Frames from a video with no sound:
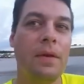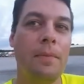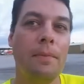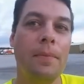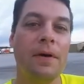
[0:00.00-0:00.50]

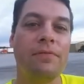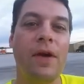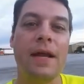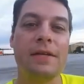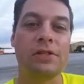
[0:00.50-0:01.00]
But
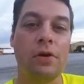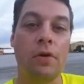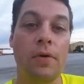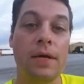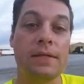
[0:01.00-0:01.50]
Fridays are
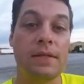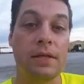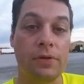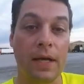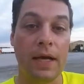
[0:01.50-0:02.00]
always the
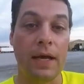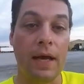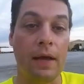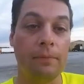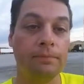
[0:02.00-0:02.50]
tricky
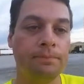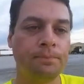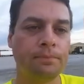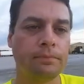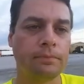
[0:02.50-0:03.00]
day.
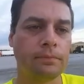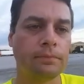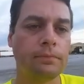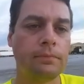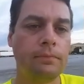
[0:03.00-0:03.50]

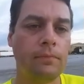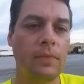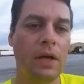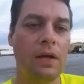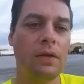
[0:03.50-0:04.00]

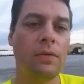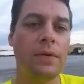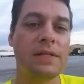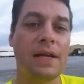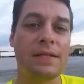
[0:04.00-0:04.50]
And the
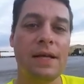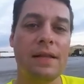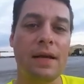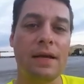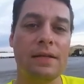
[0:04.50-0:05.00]
reason I say
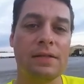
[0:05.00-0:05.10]
that is